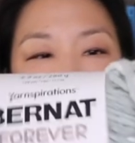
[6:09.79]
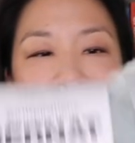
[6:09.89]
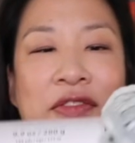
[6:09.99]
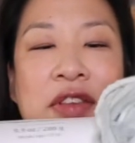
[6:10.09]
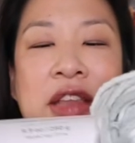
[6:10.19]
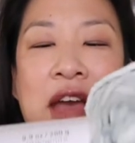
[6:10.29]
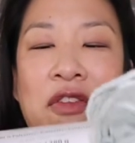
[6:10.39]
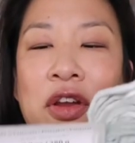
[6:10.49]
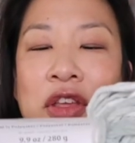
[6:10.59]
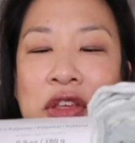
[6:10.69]
I have
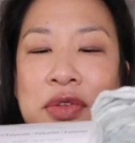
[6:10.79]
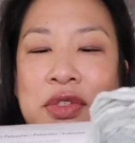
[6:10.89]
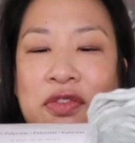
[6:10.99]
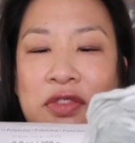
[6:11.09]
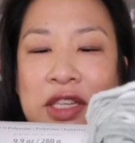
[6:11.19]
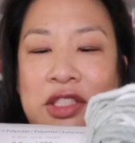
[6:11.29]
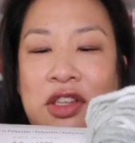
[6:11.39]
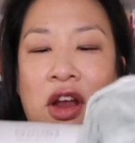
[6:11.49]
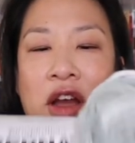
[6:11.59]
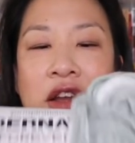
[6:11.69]
never used fleece
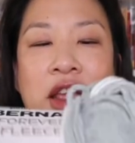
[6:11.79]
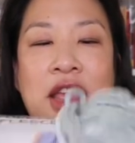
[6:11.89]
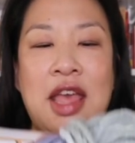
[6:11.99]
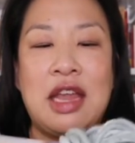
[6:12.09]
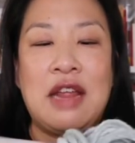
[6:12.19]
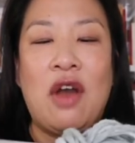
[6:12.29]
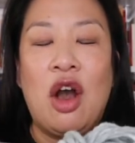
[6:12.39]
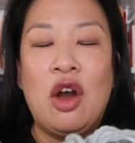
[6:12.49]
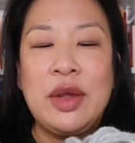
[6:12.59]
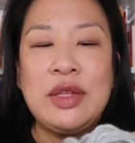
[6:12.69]
yarn and I've
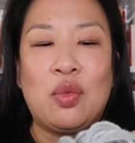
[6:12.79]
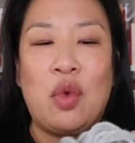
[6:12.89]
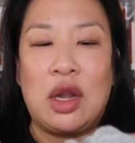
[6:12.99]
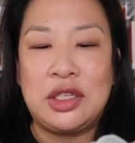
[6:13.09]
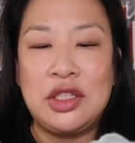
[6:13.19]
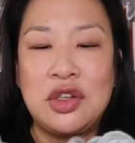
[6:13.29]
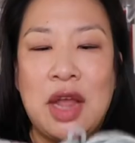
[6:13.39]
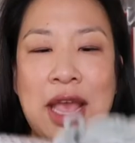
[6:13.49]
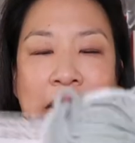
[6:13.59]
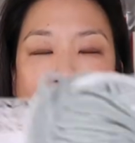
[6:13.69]
always wanted to
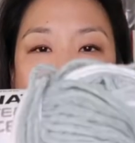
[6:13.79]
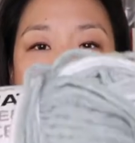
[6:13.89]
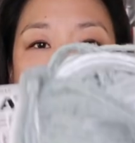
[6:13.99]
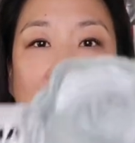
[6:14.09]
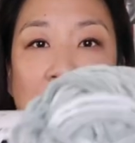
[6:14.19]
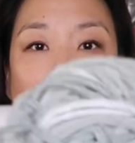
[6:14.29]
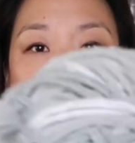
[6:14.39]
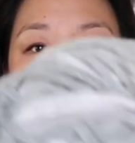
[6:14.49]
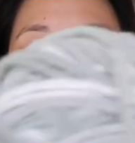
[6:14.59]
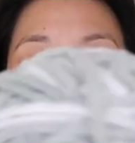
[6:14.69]
try it. And this is such a
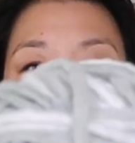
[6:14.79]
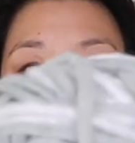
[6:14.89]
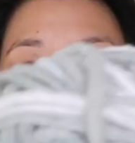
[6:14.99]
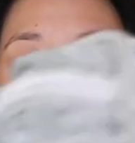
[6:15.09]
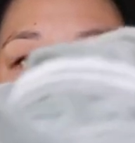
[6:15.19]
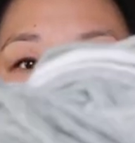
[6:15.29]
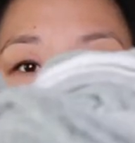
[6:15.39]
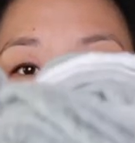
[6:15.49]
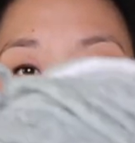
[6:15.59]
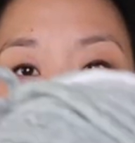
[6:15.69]
pretty color. Look at that